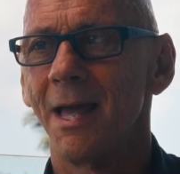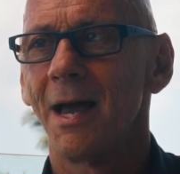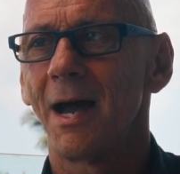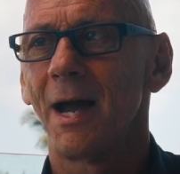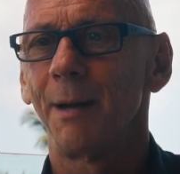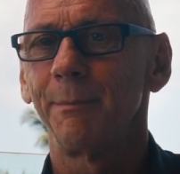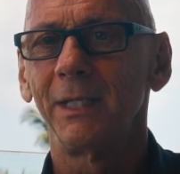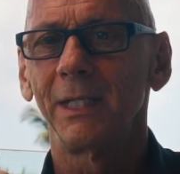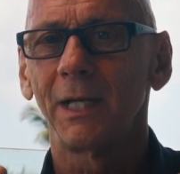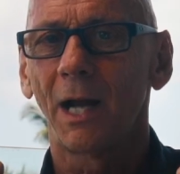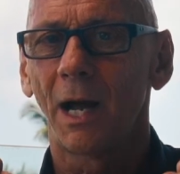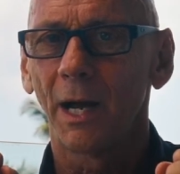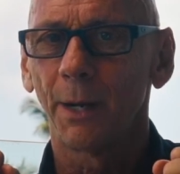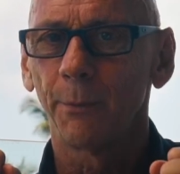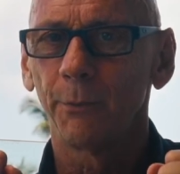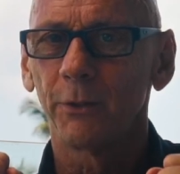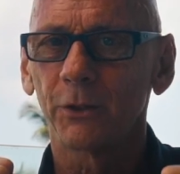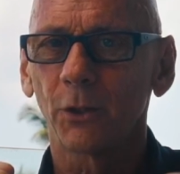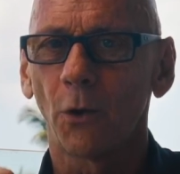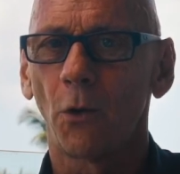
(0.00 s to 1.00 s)
I mean, I
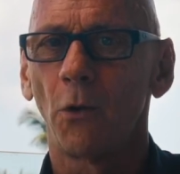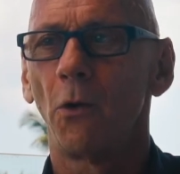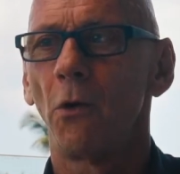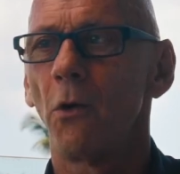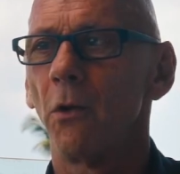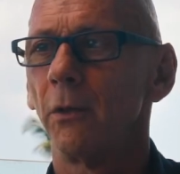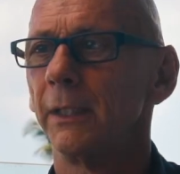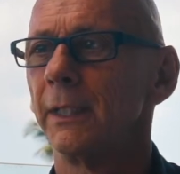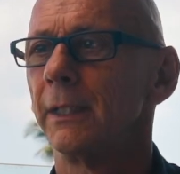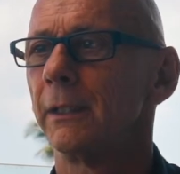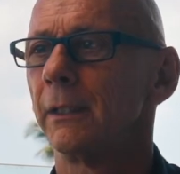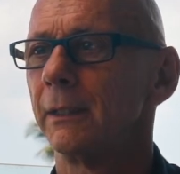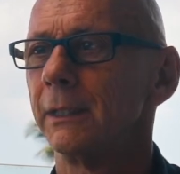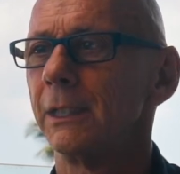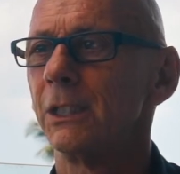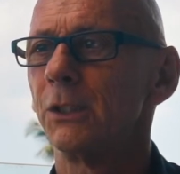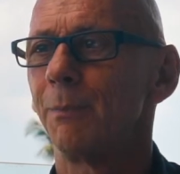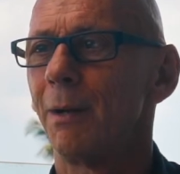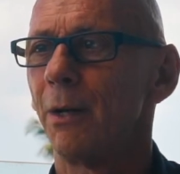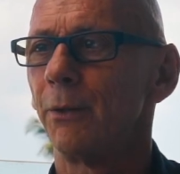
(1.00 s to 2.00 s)
was all in on
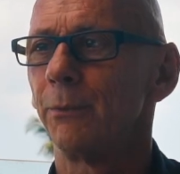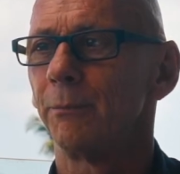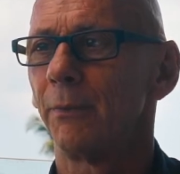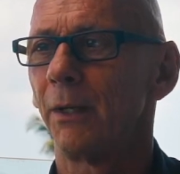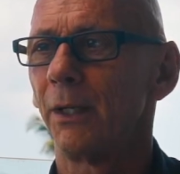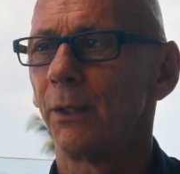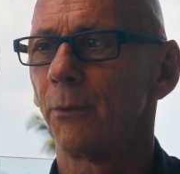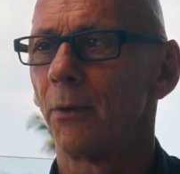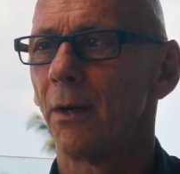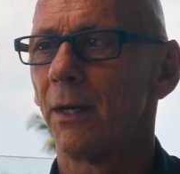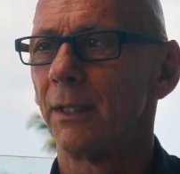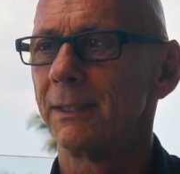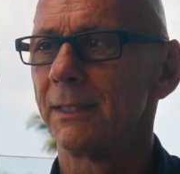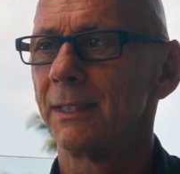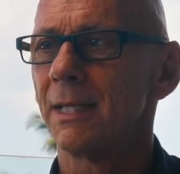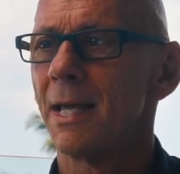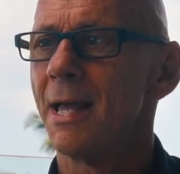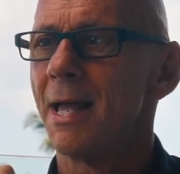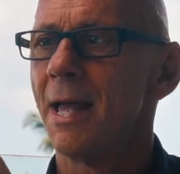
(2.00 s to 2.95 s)
these mountain bike rides.